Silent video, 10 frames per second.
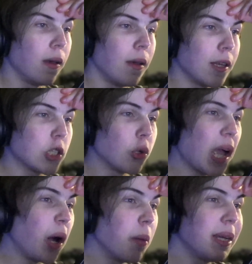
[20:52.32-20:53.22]
So
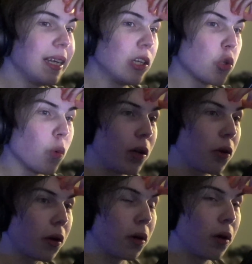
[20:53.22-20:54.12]
now I'm beginning to
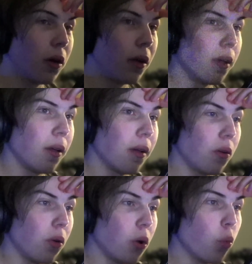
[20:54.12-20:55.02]
wonder
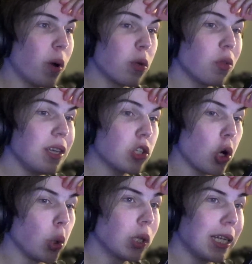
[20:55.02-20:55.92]
whether these
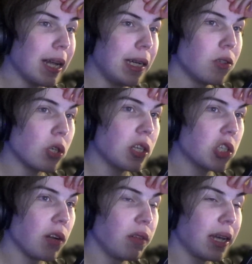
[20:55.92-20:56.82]
holy knights and
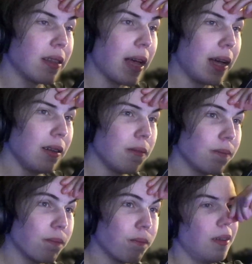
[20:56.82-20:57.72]
stuff like that,
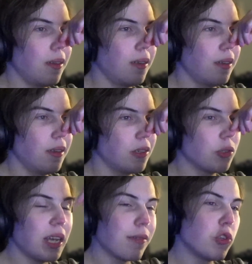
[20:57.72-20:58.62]
so
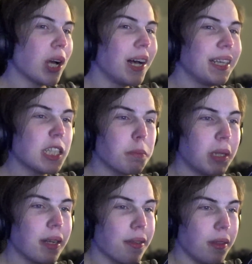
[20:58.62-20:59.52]
they have giants'
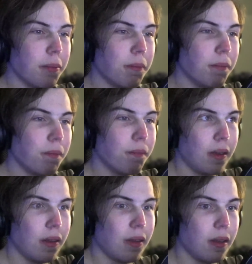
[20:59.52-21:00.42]
blood in them.
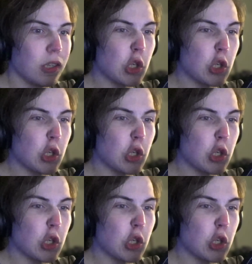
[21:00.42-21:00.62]
So